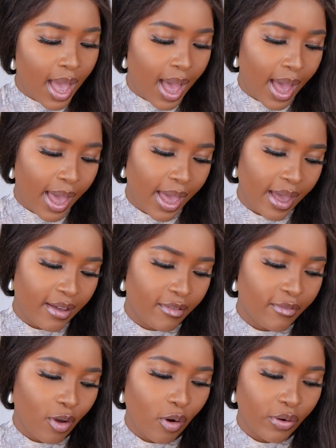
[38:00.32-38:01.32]
I
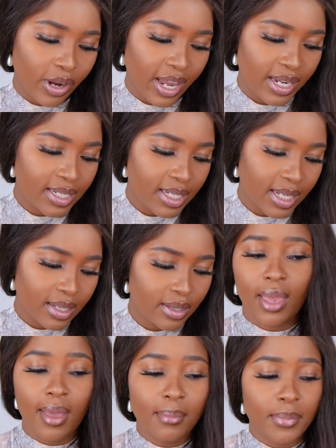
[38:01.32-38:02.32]
have
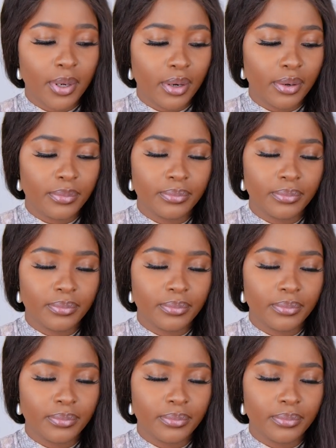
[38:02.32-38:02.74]
Orientica Amber,